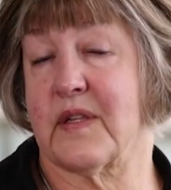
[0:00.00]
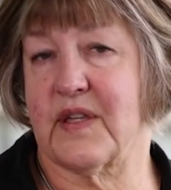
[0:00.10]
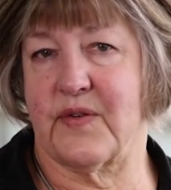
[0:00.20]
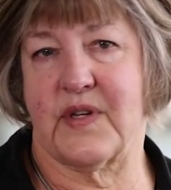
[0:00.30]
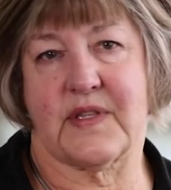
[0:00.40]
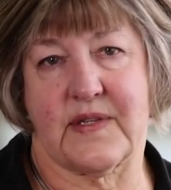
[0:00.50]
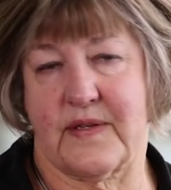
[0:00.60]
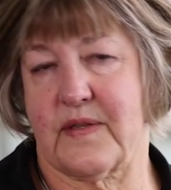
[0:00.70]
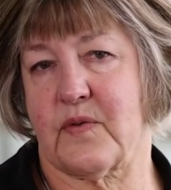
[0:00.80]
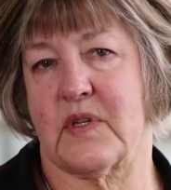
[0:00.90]

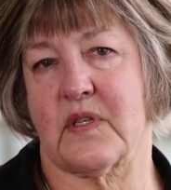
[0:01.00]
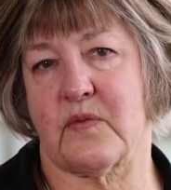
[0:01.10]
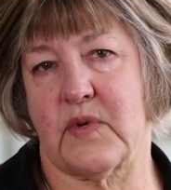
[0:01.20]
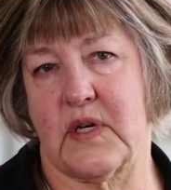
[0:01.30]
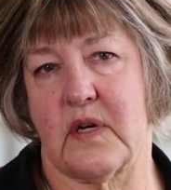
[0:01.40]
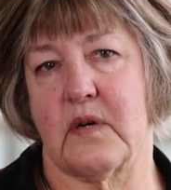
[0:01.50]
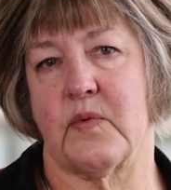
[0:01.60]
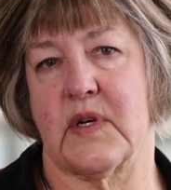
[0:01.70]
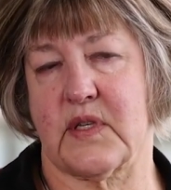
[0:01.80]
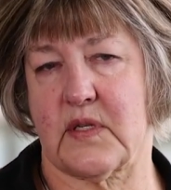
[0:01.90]
clearances, because we all
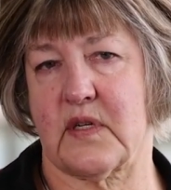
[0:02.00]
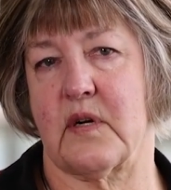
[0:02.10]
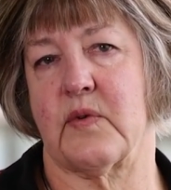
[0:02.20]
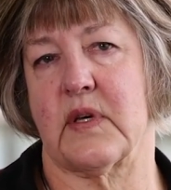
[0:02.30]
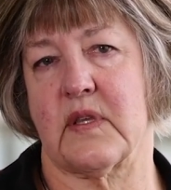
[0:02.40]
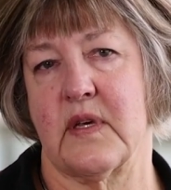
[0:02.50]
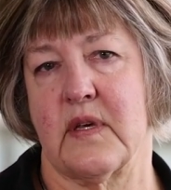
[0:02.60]
want to start with